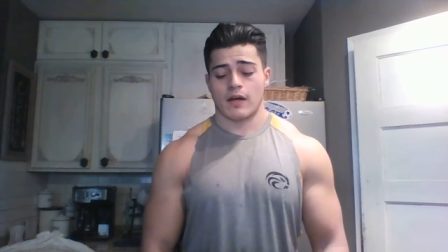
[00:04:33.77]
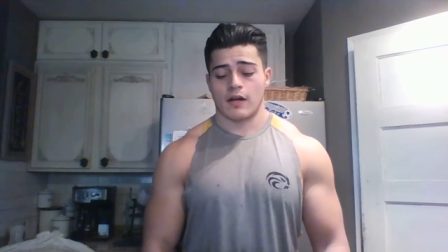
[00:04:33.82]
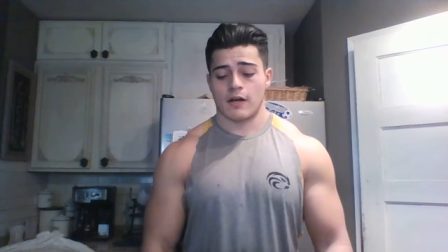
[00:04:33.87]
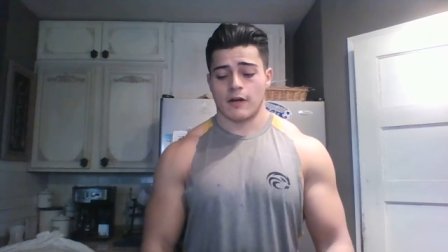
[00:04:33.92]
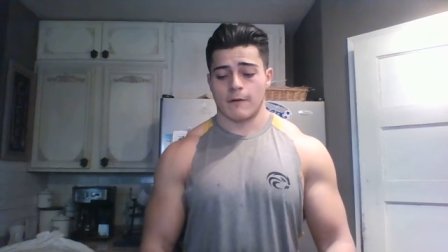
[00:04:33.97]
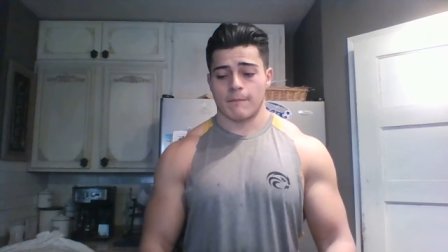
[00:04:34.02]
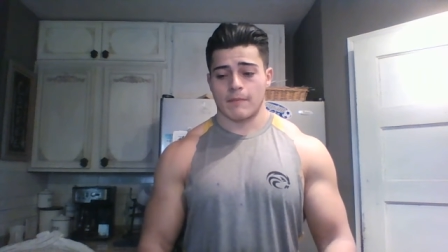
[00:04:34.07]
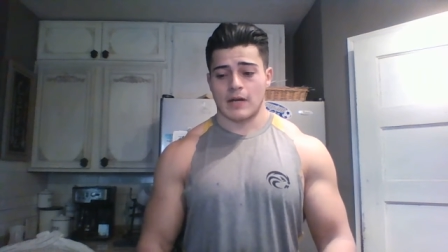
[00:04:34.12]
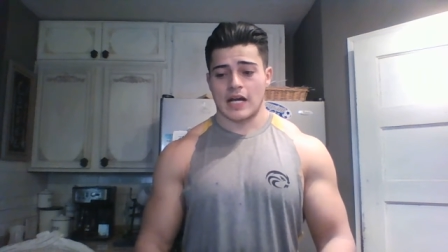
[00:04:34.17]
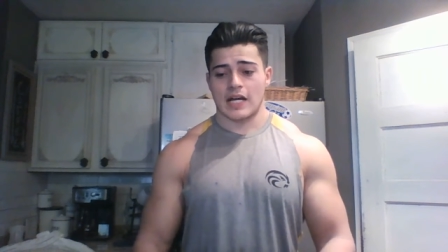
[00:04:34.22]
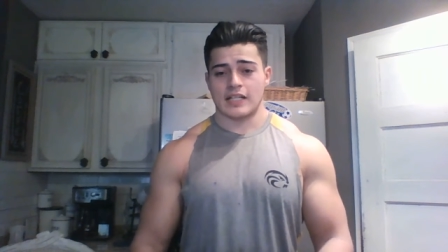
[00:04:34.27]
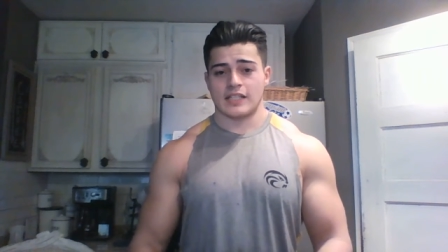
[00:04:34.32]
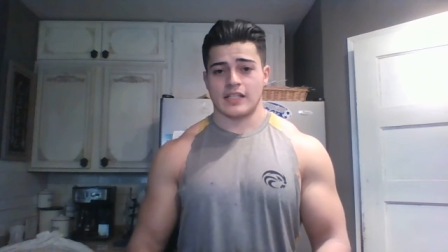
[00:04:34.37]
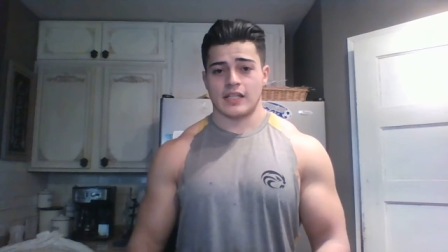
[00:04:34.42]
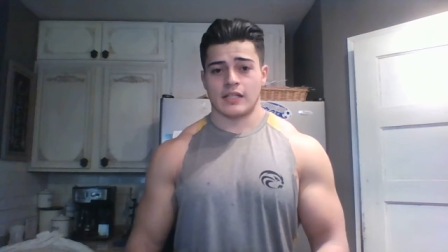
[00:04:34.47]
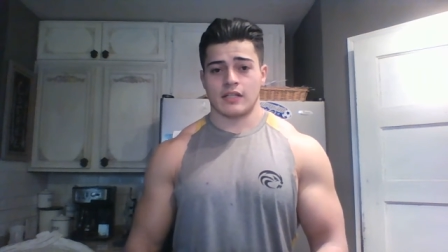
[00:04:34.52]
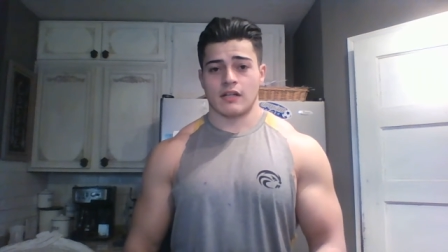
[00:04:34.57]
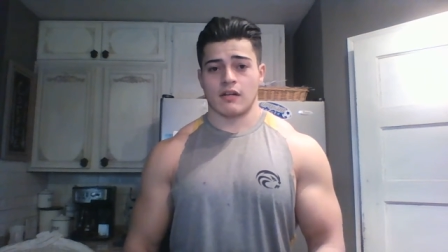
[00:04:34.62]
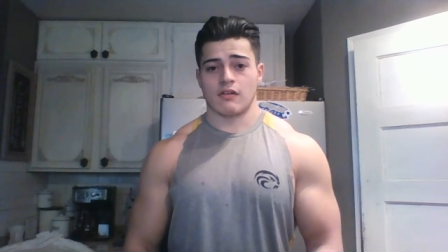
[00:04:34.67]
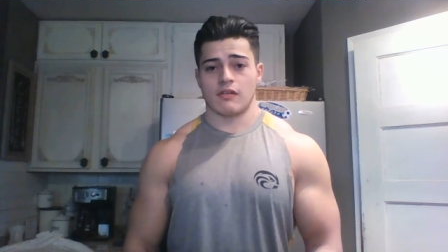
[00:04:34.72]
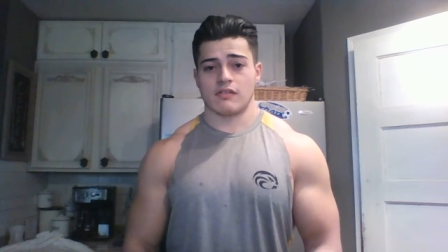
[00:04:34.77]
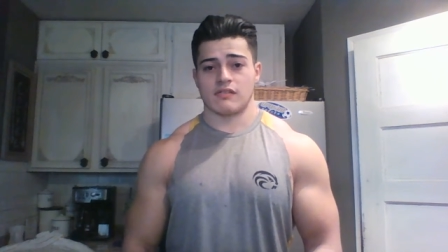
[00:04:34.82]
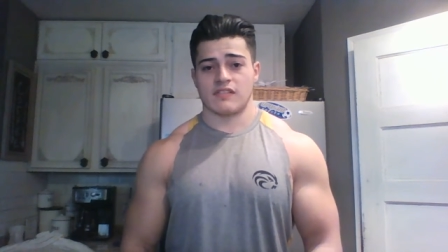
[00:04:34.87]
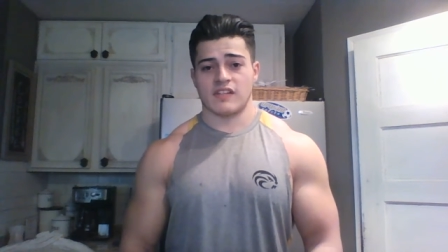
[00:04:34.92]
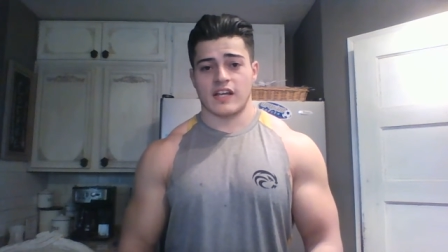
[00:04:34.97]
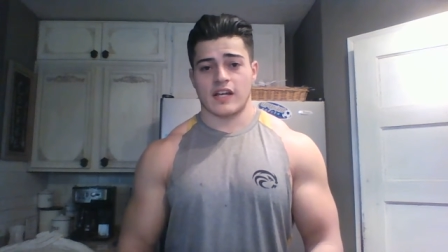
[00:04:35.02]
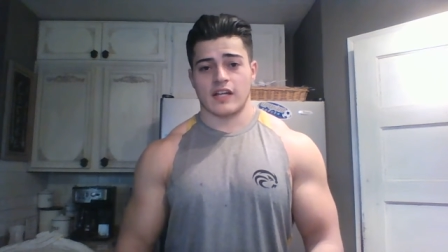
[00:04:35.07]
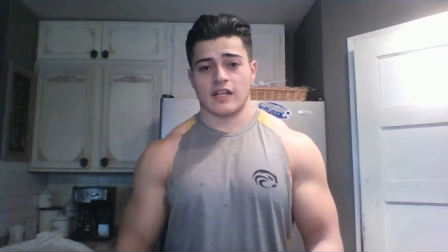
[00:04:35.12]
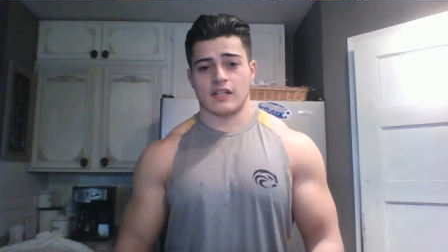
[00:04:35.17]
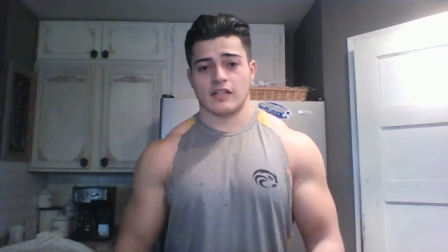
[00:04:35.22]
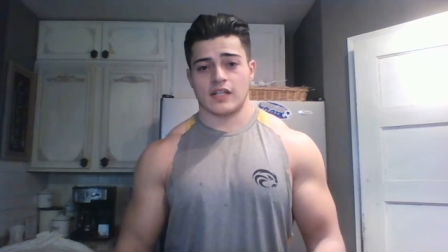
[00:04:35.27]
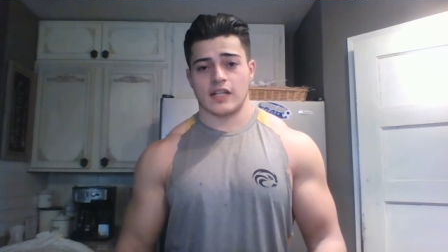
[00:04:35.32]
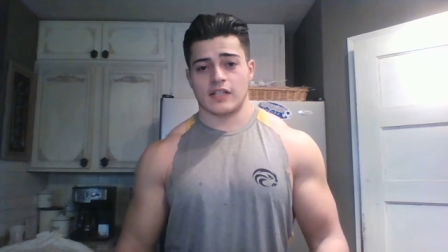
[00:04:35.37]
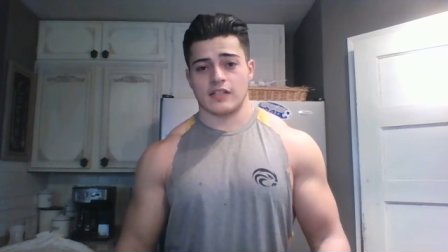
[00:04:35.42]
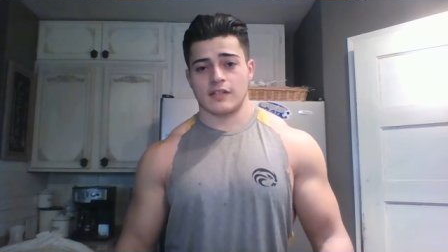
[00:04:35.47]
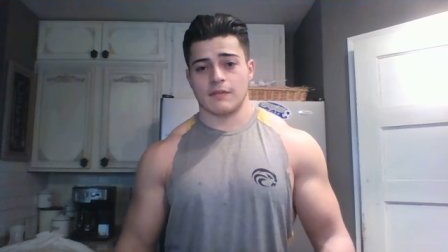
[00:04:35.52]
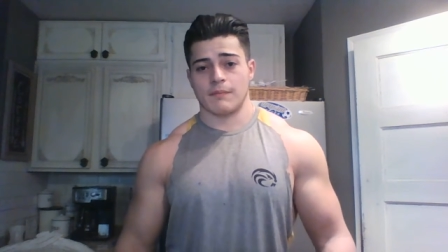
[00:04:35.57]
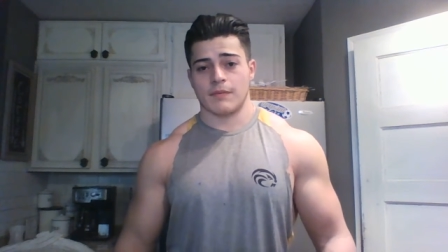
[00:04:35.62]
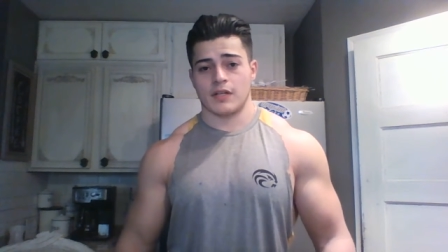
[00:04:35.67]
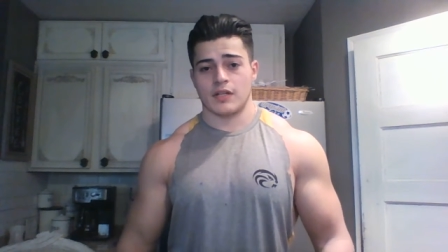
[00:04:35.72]
I did notice that
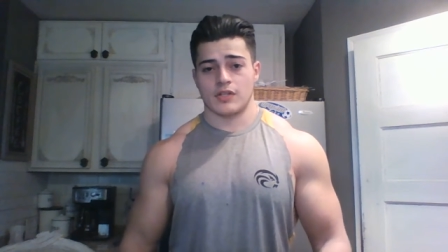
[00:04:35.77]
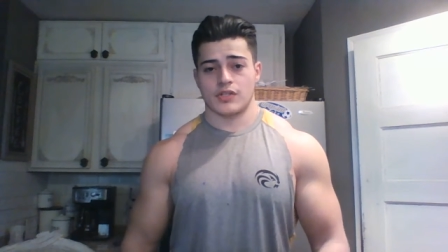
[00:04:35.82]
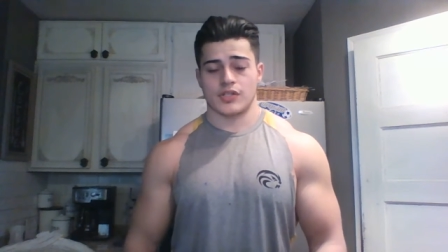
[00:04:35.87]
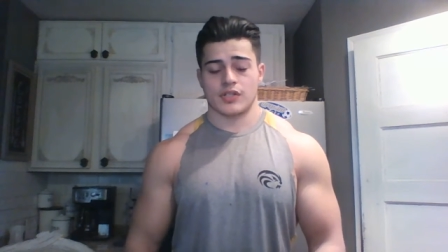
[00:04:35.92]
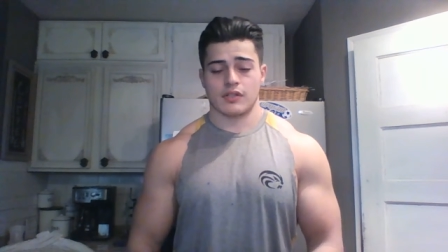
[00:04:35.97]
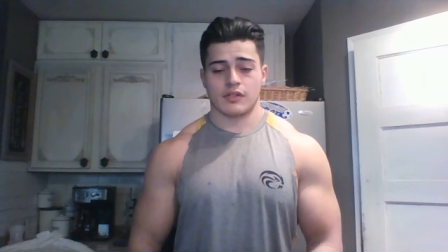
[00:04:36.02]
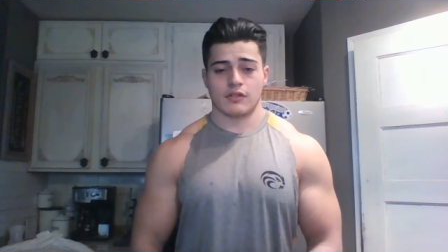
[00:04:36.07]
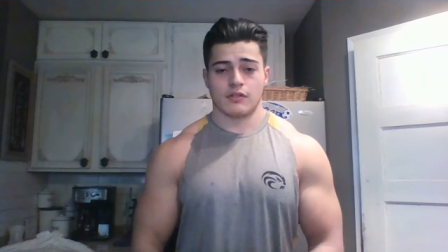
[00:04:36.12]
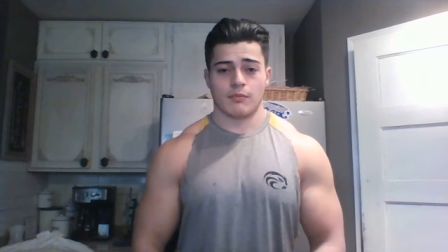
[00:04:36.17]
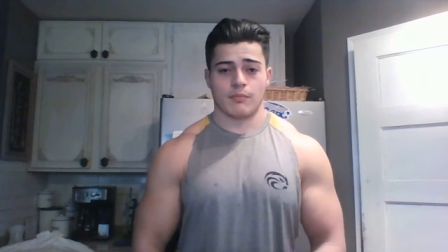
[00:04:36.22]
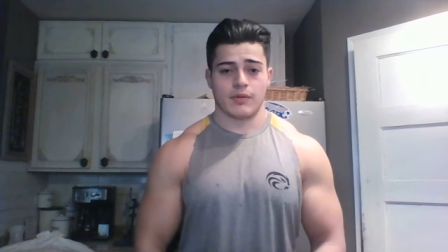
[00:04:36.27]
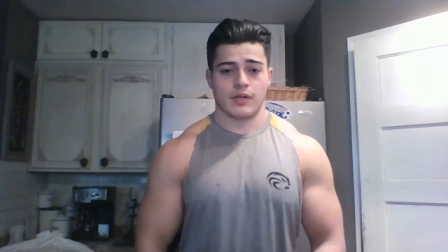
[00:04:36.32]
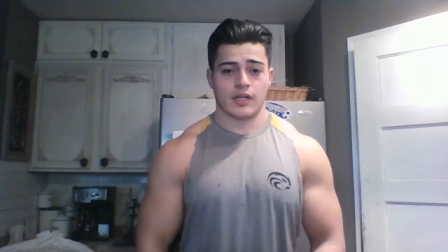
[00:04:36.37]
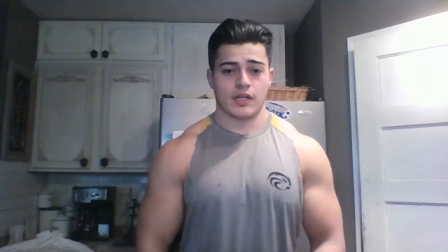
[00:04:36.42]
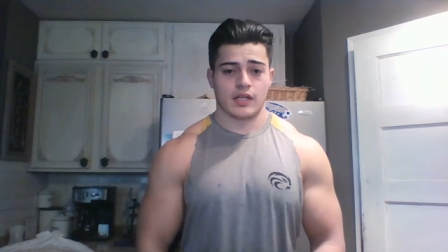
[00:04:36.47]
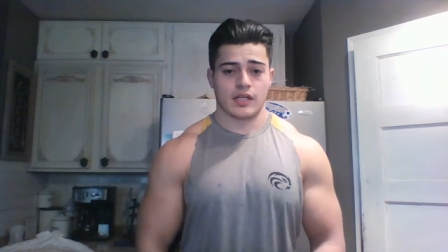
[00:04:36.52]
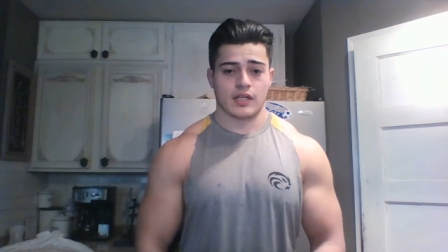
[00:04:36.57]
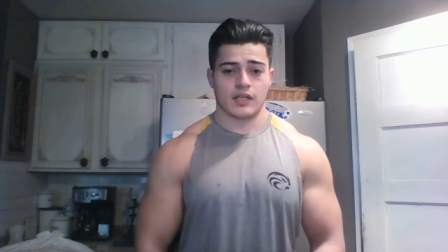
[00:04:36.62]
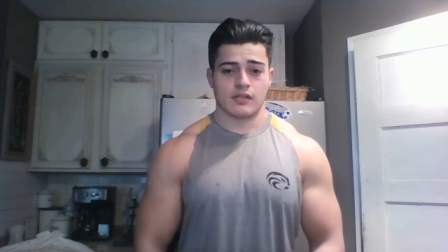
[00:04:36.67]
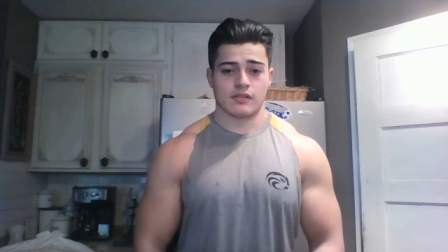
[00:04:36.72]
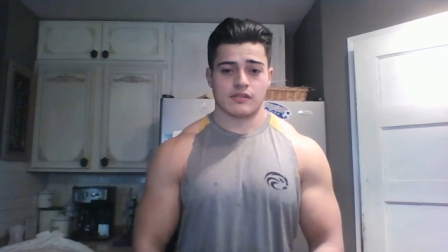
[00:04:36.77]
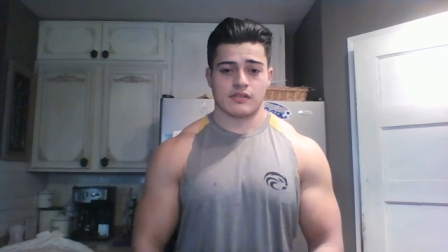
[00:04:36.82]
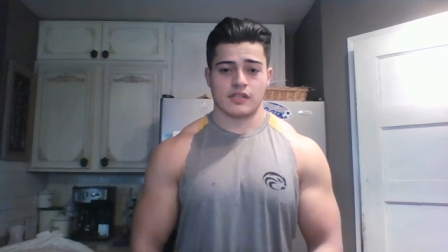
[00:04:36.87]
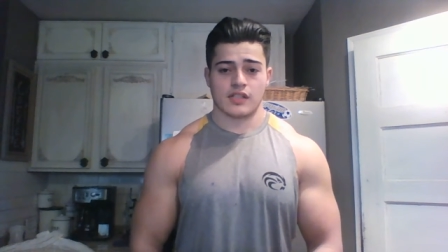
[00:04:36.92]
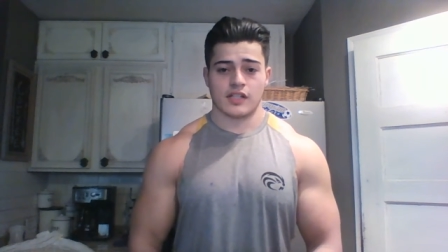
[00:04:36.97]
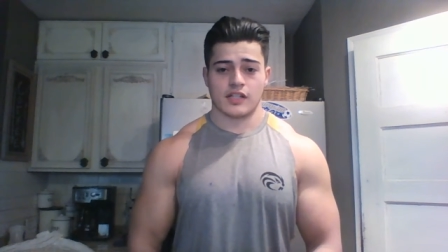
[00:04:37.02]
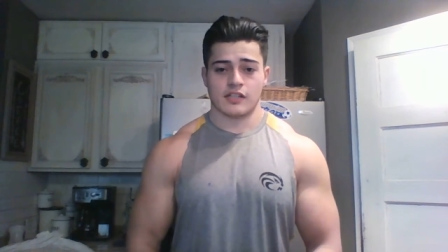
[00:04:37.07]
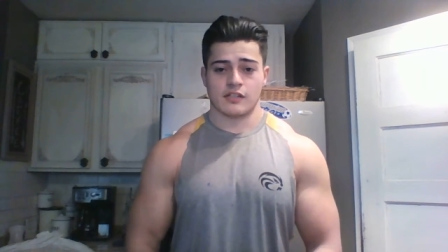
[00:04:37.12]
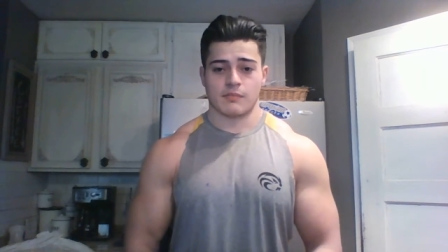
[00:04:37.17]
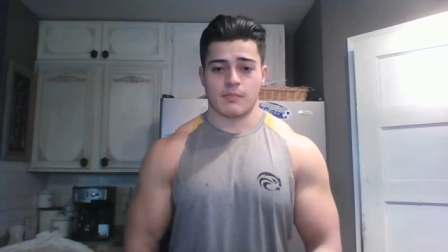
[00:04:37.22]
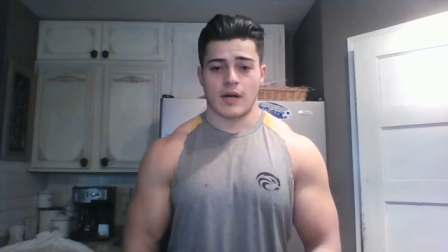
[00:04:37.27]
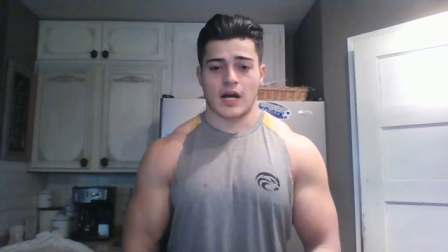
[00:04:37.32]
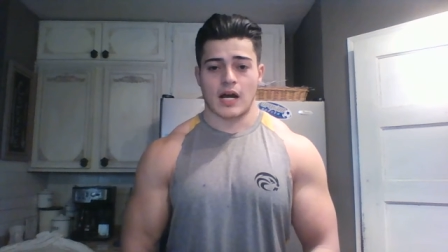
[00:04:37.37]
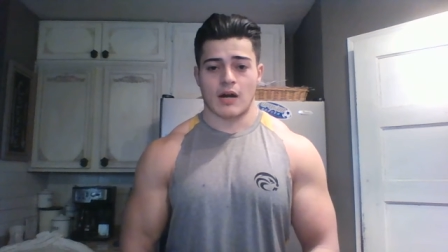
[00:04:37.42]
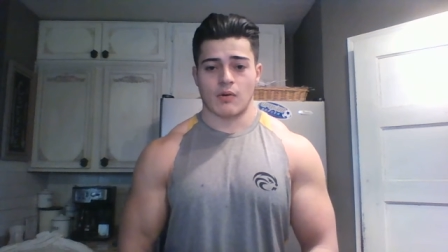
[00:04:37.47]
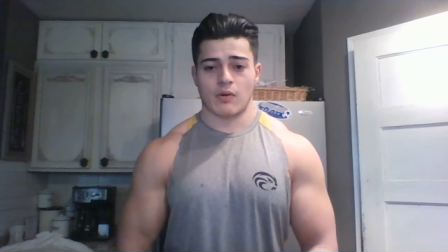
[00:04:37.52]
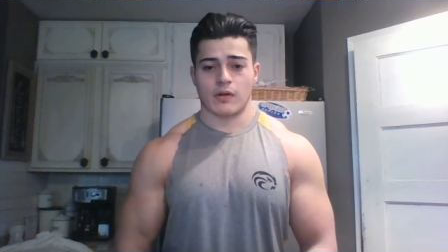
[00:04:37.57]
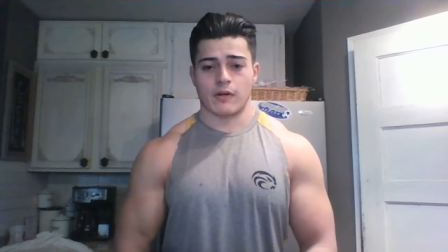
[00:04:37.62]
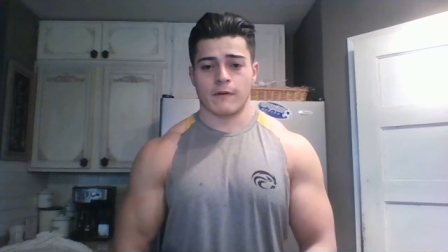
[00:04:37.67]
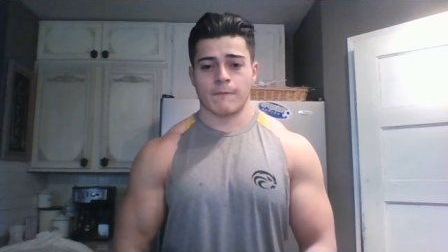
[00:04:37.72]
it diminished a little bit in its
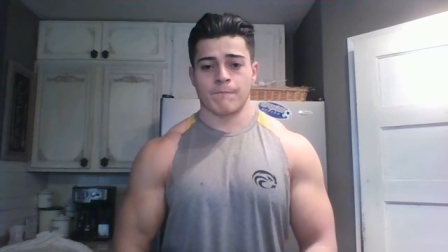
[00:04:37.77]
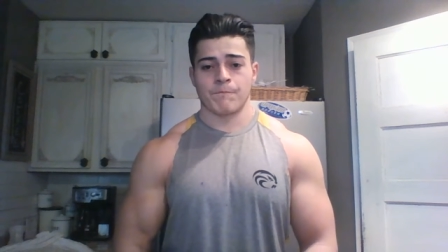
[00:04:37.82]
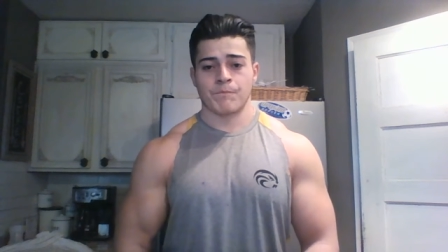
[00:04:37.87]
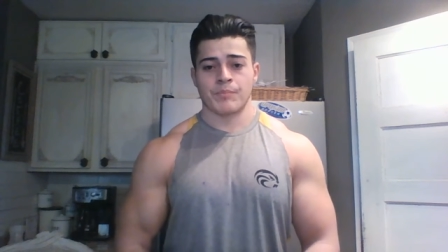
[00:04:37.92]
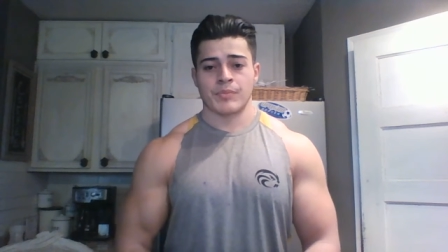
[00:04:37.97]
power.